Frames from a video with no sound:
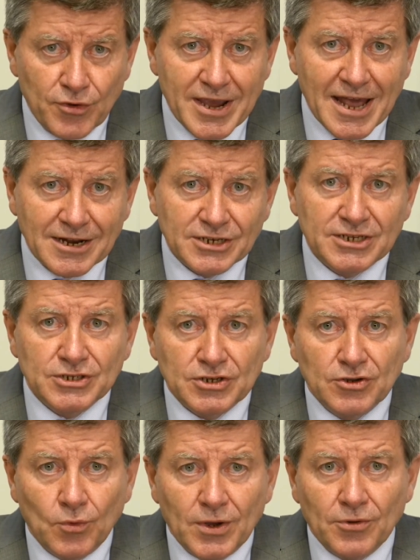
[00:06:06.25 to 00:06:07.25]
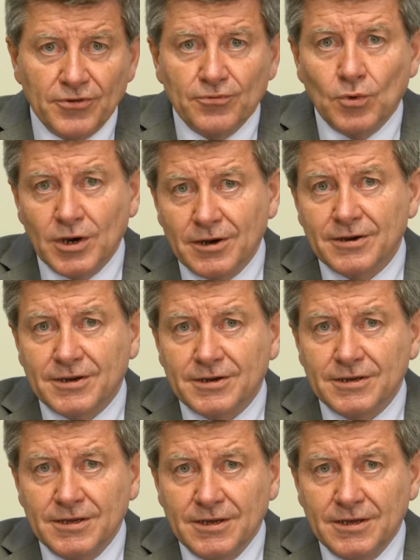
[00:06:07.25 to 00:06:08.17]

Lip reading: realities in the world of work,